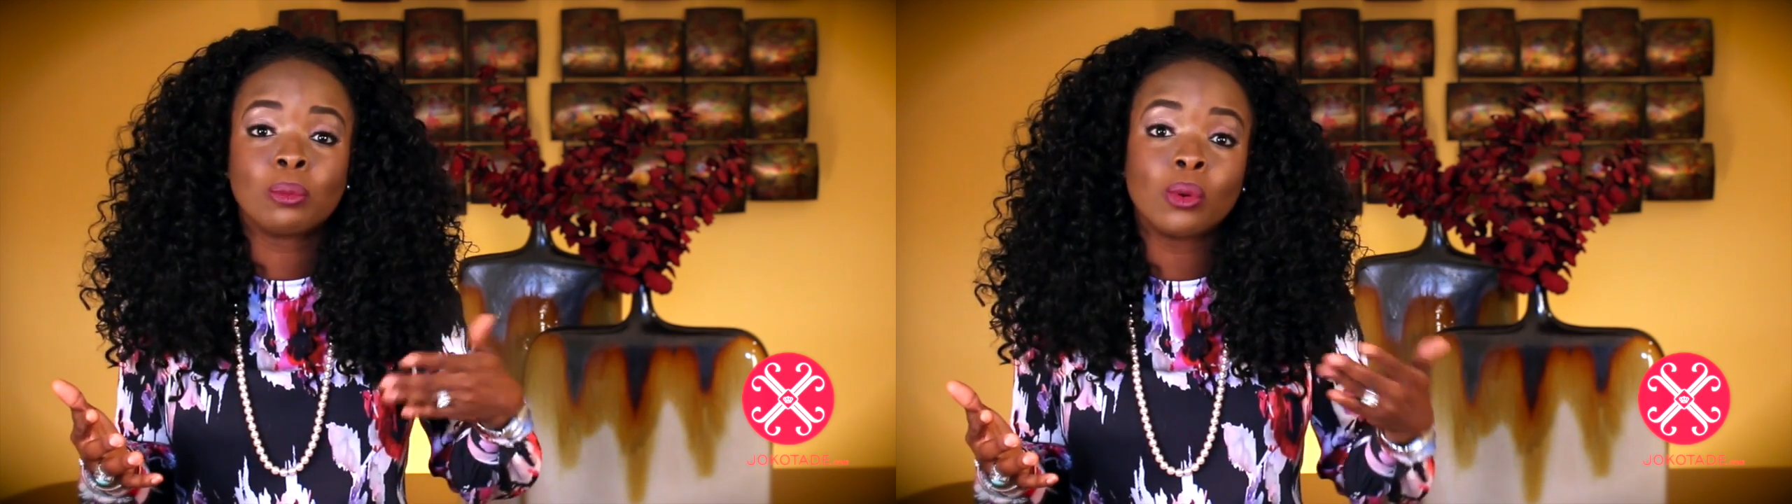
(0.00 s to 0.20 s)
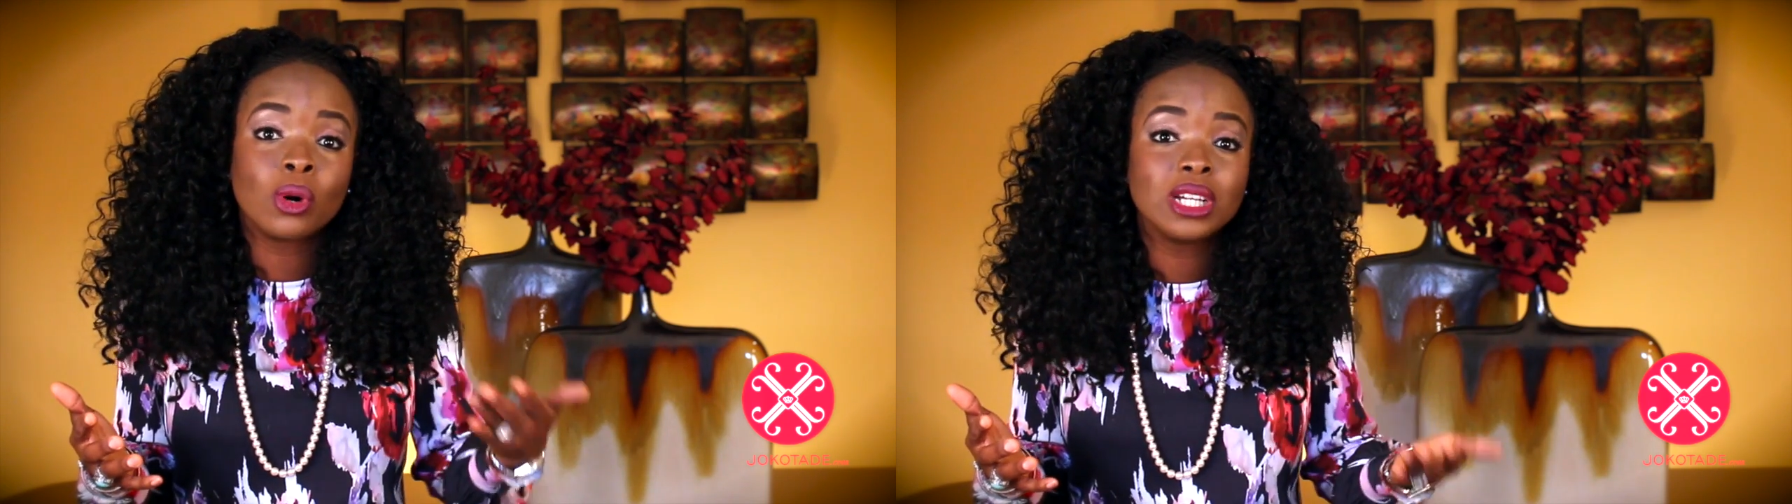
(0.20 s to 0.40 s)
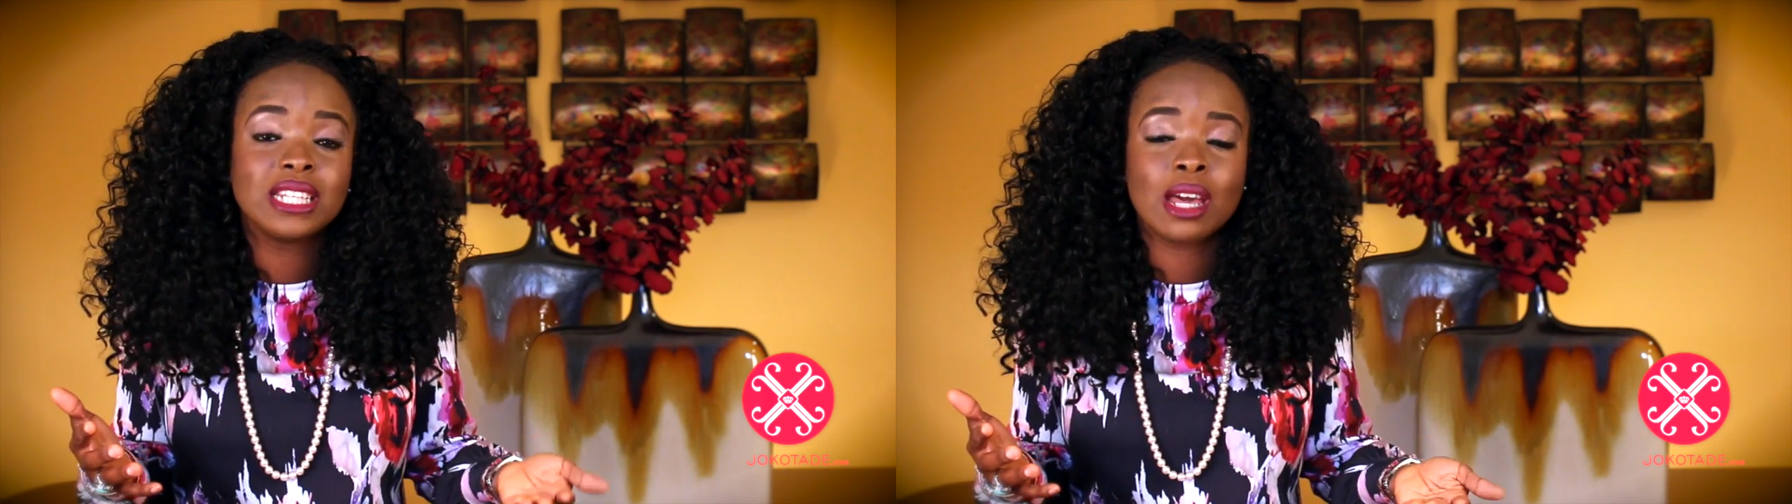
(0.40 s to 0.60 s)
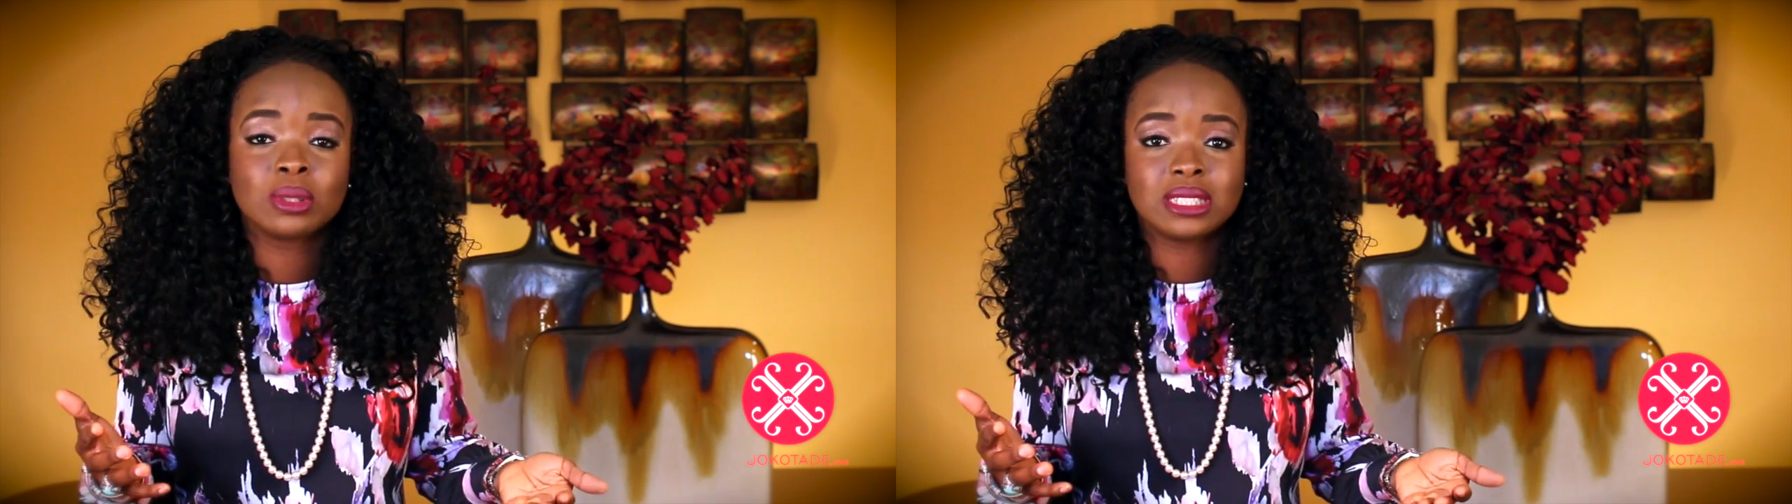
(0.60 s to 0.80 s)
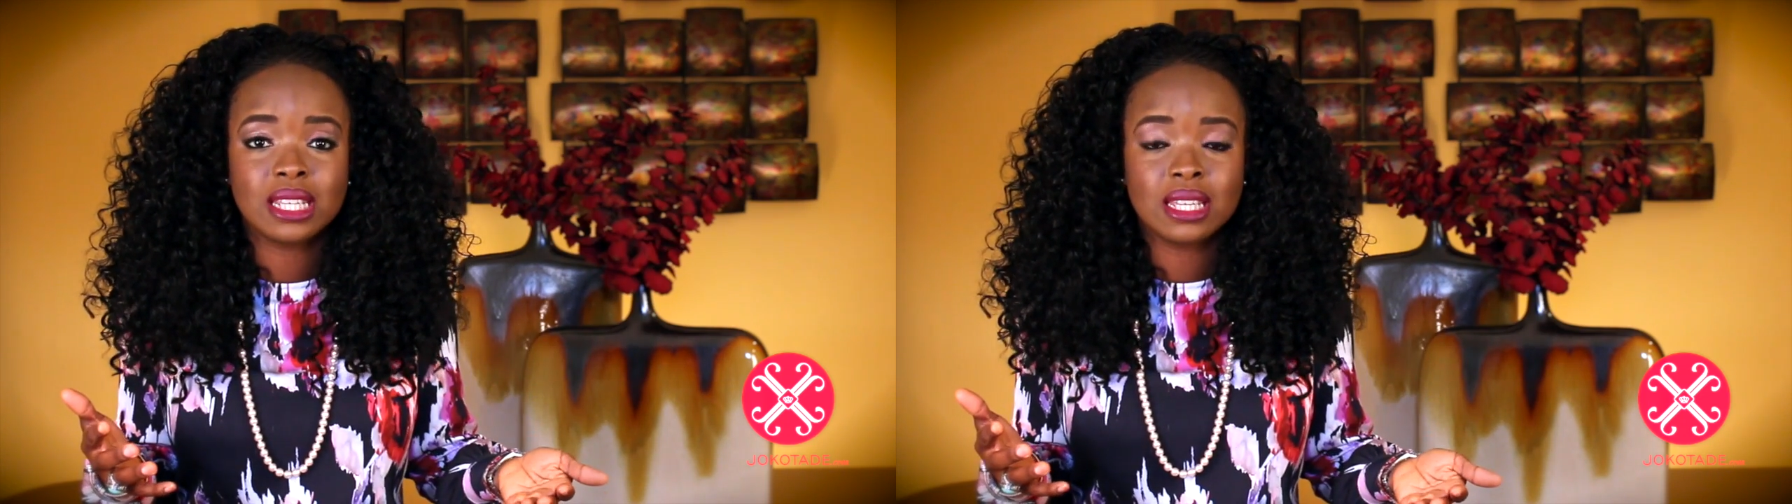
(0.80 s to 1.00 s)
poorly I
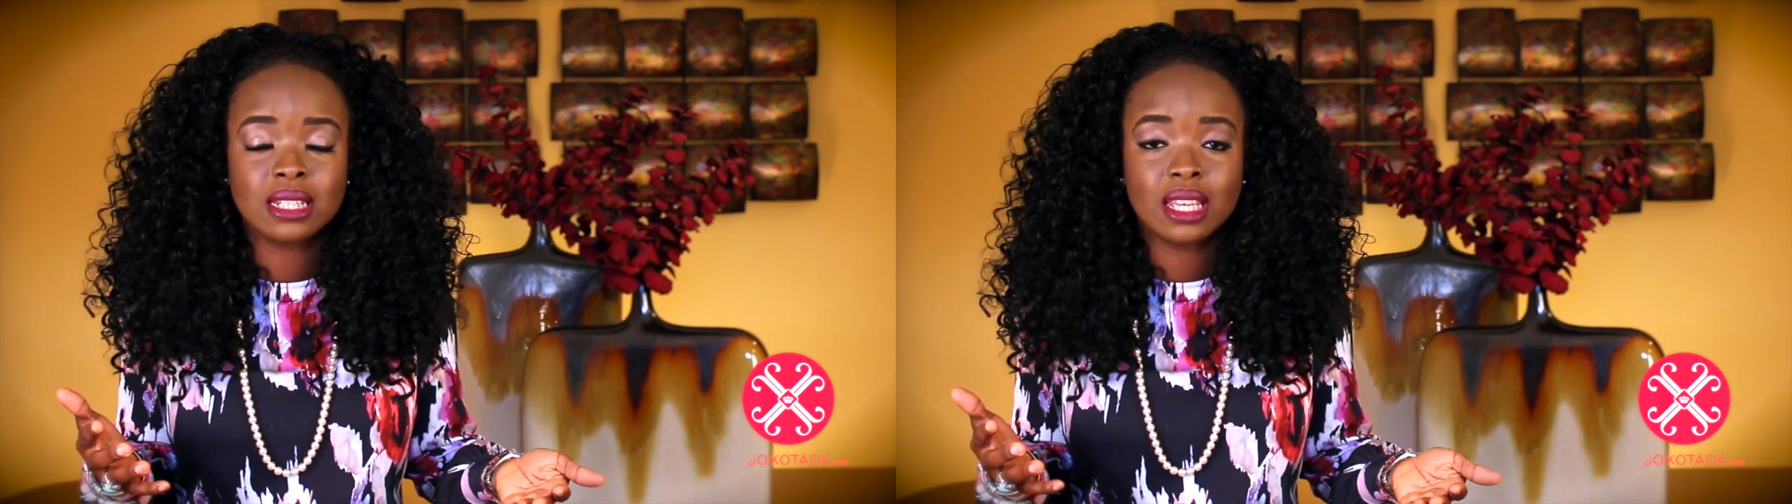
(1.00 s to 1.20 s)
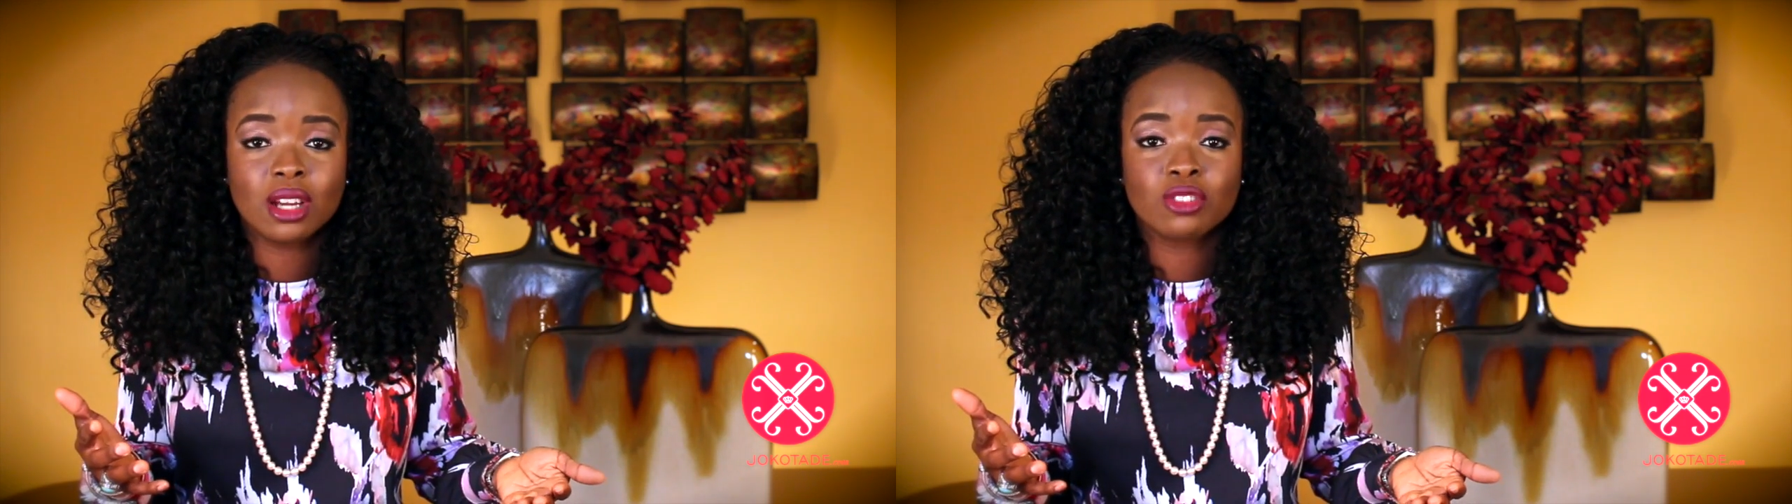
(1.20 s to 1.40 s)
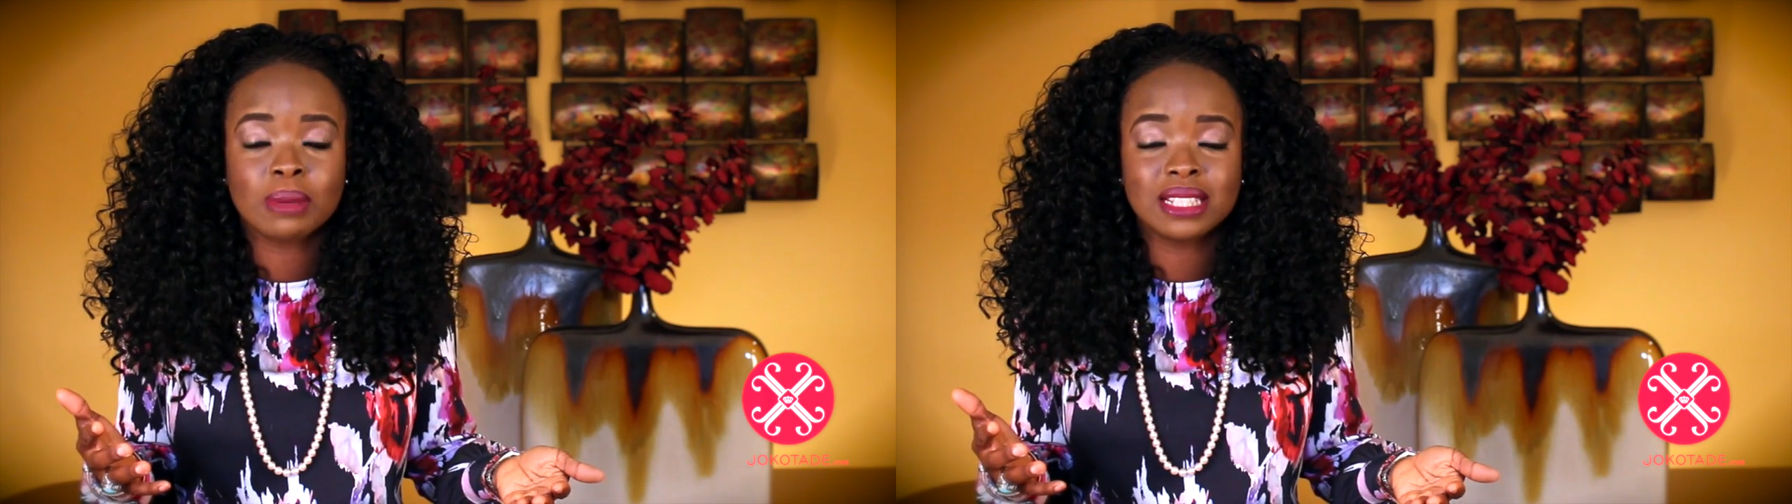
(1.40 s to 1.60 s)
was taking care of